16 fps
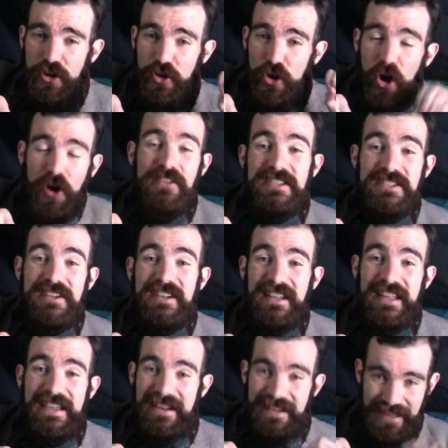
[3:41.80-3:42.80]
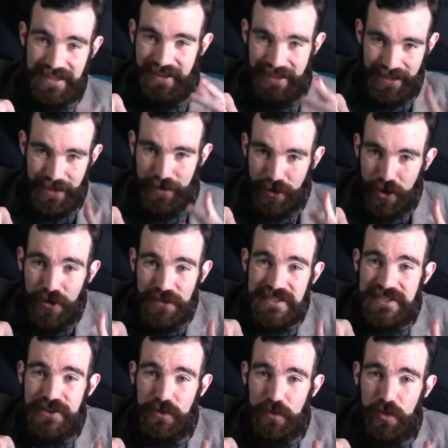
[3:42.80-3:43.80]
constantly, in like a
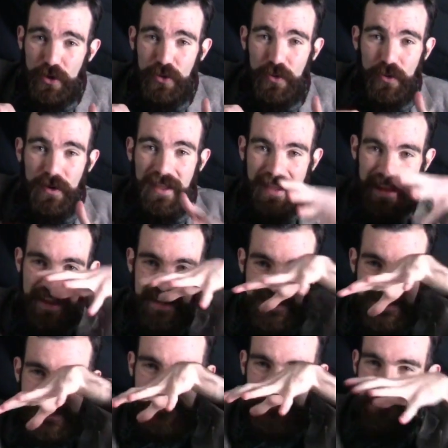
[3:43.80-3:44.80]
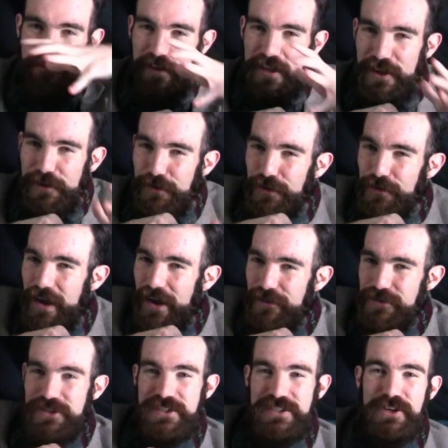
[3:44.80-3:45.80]
constant wall in a sphere
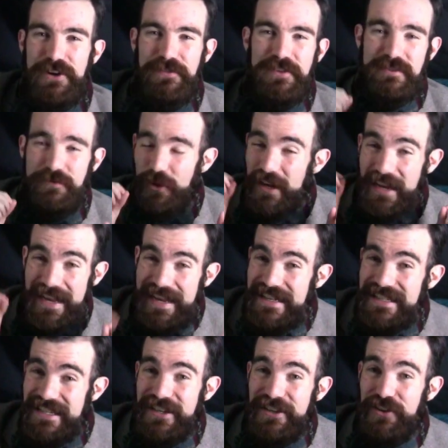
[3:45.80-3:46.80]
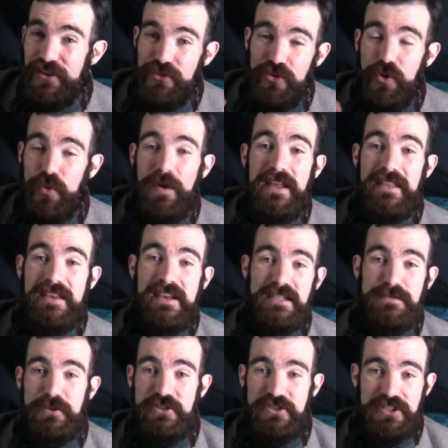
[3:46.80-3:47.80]
around yourself. It's very easy to control where the
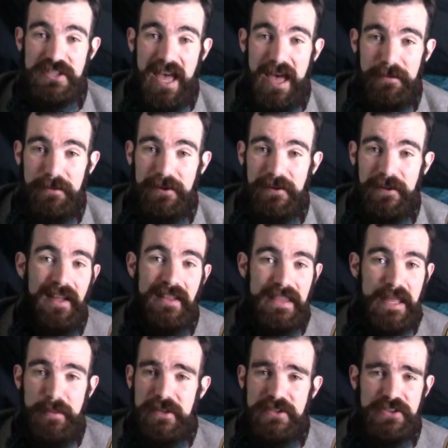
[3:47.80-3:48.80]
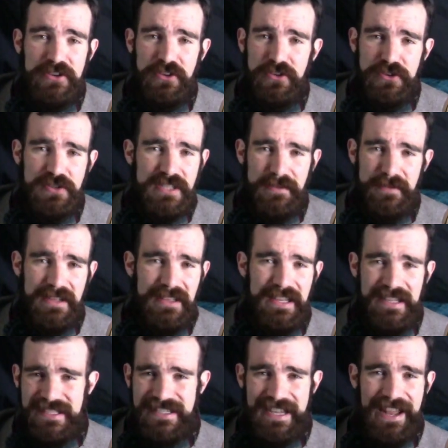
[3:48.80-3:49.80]
explosions happen. That means you can do something
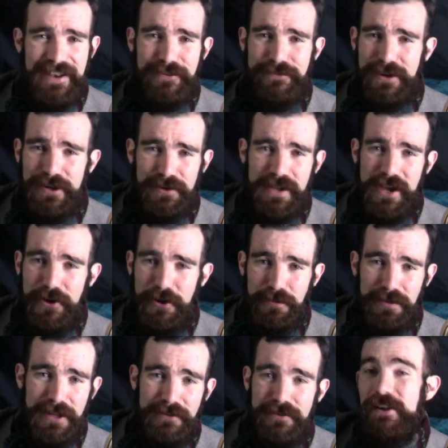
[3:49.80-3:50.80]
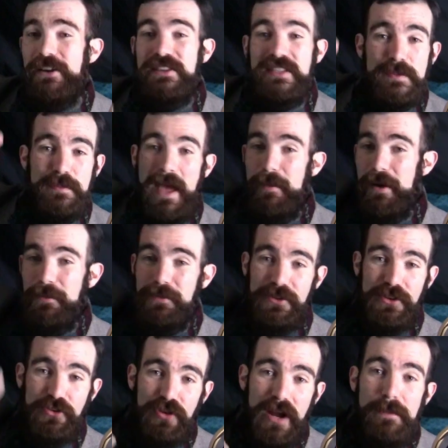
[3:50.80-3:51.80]
like stand at railgun on Blood Run and spam up to
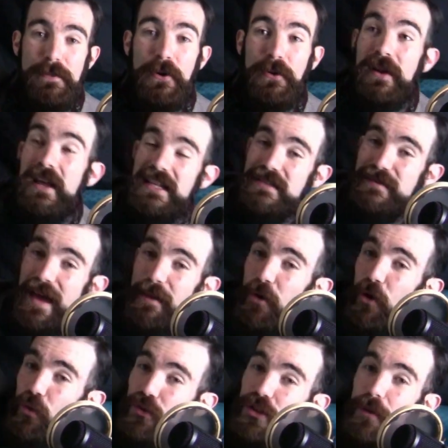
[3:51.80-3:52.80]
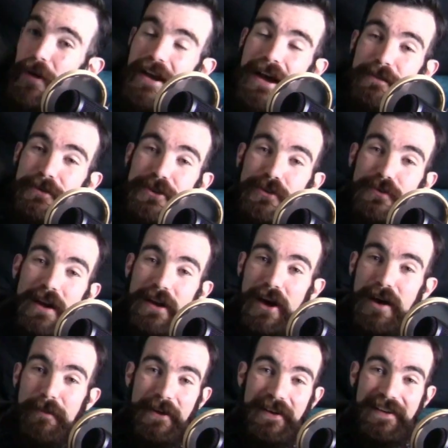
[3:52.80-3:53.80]
the Tribolt, spam all the way up to the red
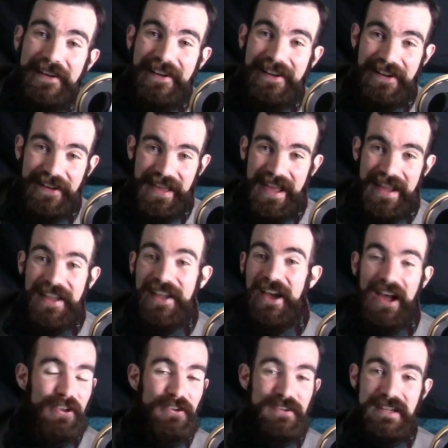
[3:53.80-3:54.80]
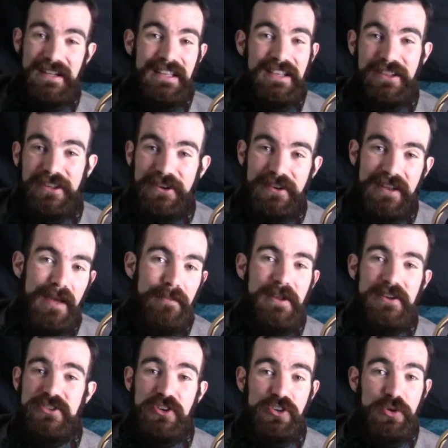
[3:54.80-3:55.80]
armor, okay? And you're dealing a lot of
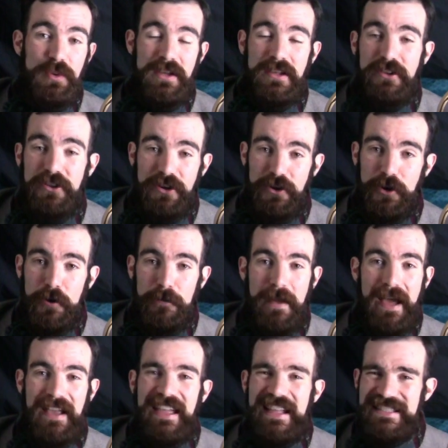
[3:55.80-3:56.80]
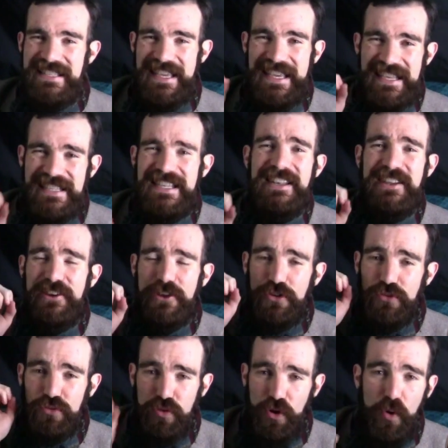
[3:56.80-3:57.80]
damage, you're doing a lot of knockback. It's easy to
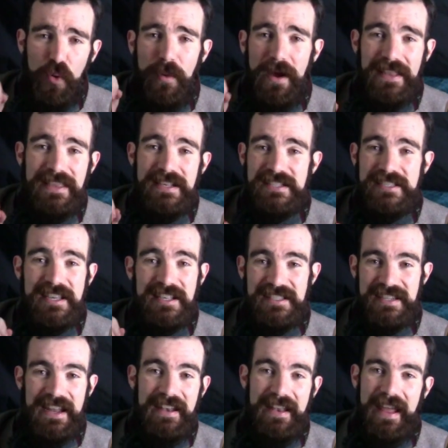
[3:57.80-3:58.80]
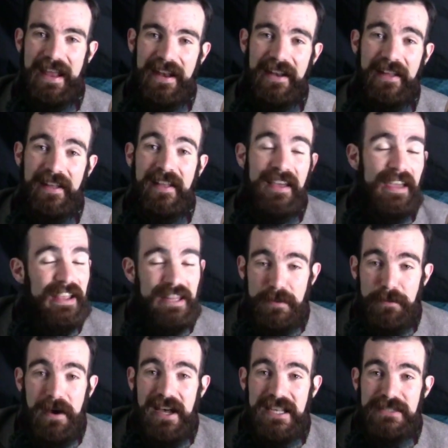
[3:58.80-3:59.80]
control where these things detonate. In the
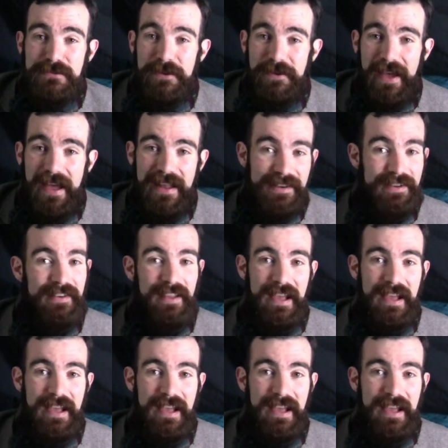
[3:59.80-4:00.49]
past, we've had,